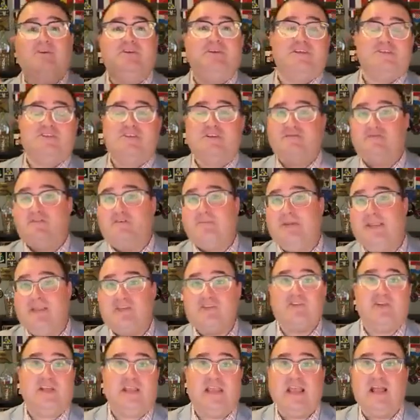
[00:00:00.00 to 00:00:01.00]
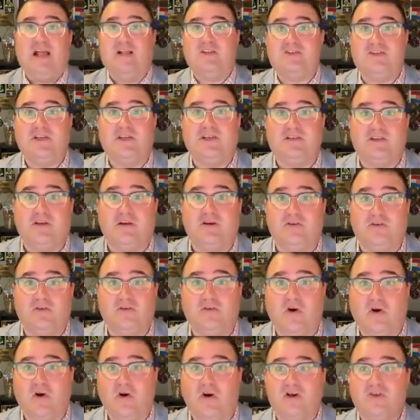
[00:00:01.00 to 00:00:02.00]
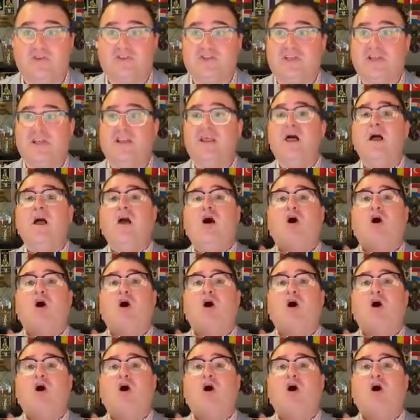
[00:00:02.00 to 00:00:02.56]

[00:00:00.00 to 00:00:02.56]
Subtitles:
disinformation accounts like Tucker Carlson,